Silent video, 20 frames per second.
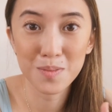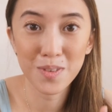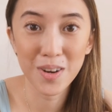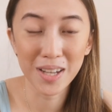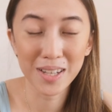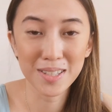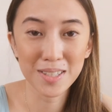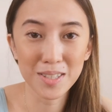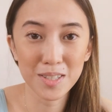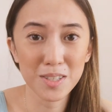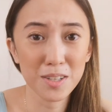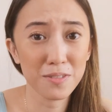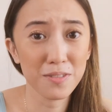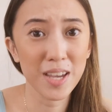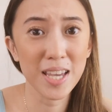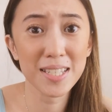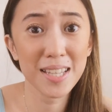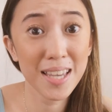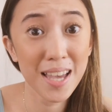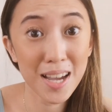freckles on your
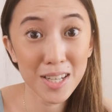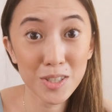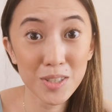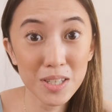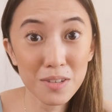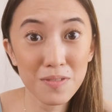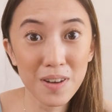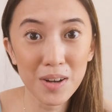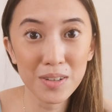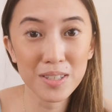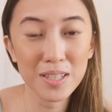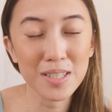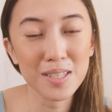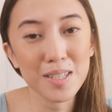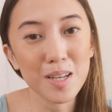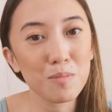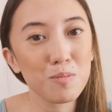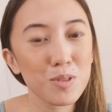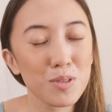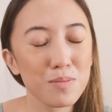face. I actually found this
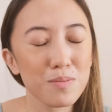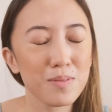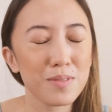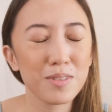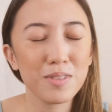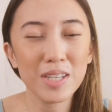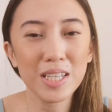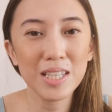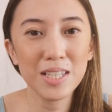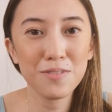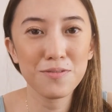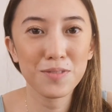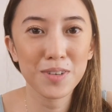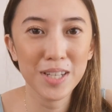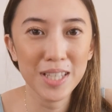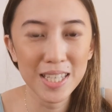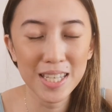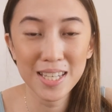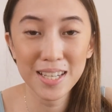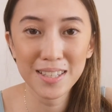step really
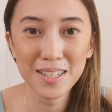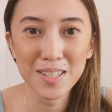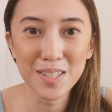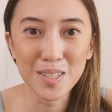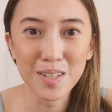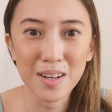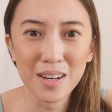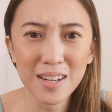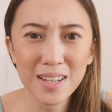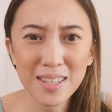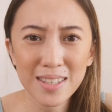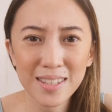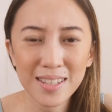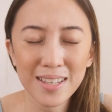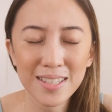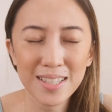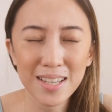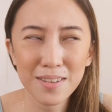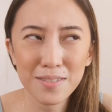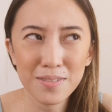funny at the start
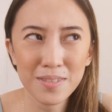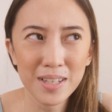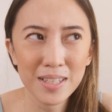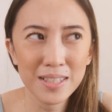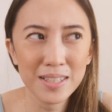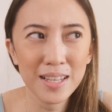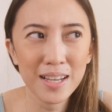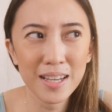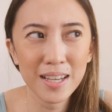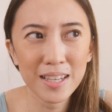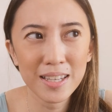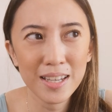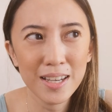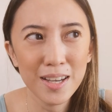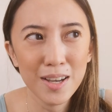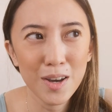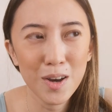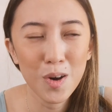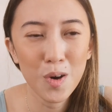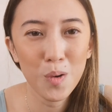because I felt like,
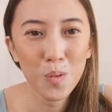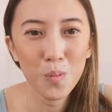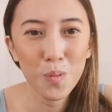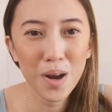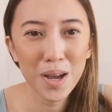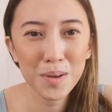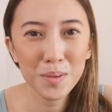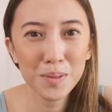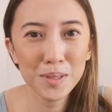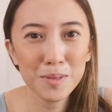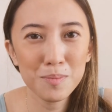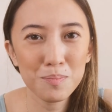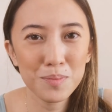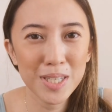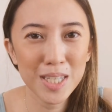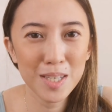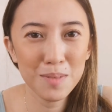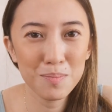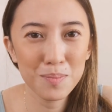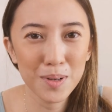why would
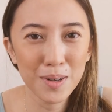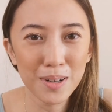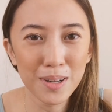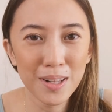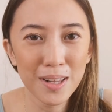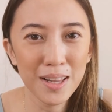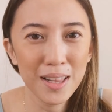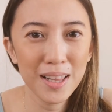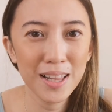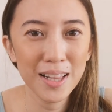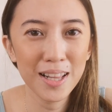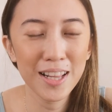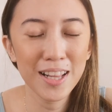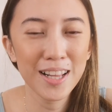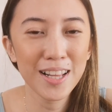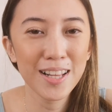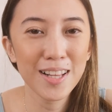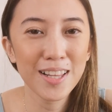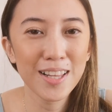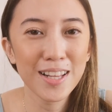people
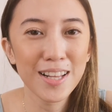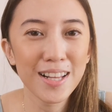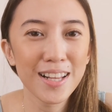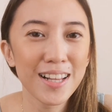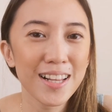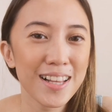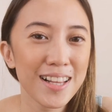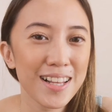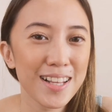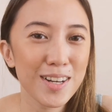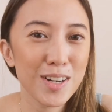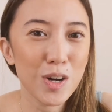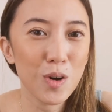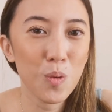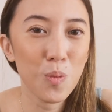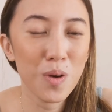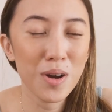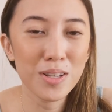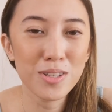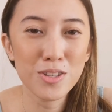
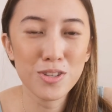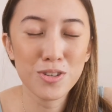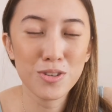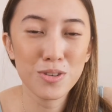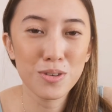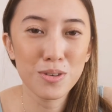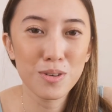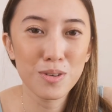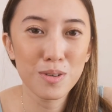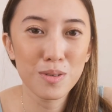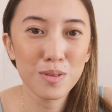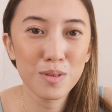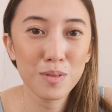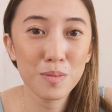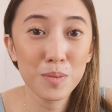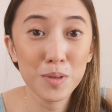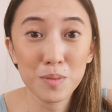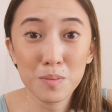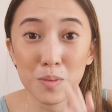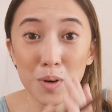want to
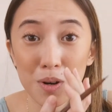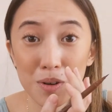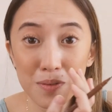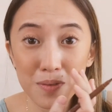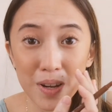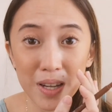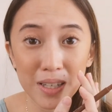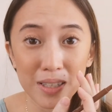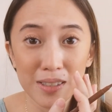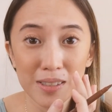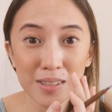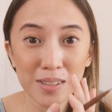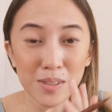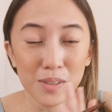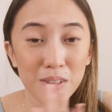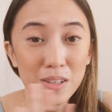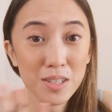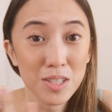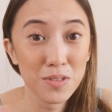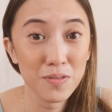put more freckles
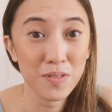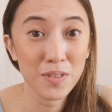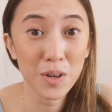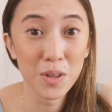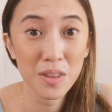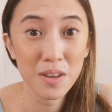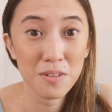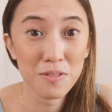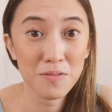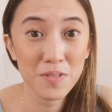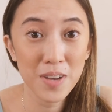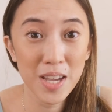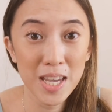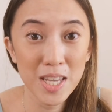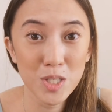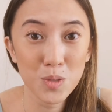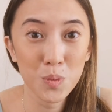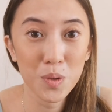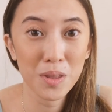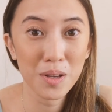on their
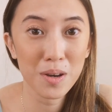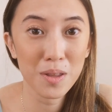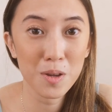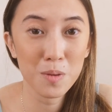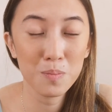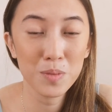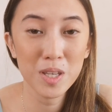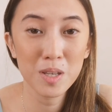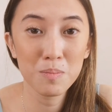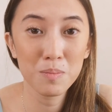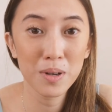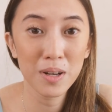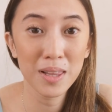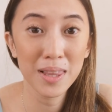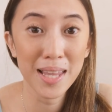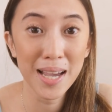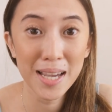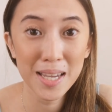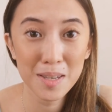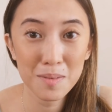face when other people
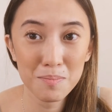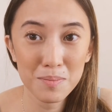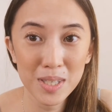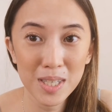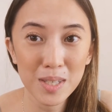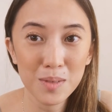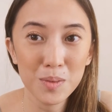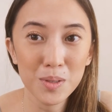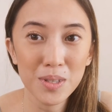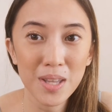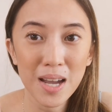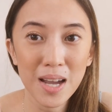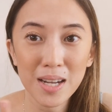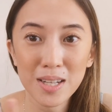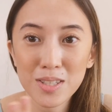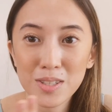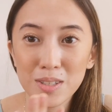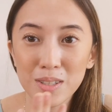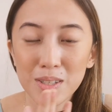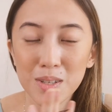like me would
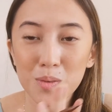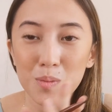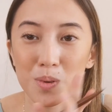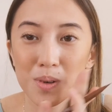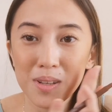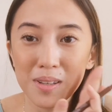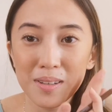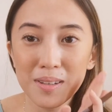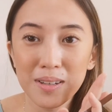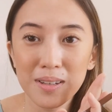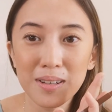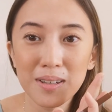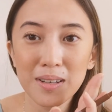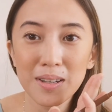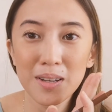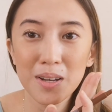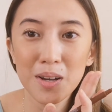actually want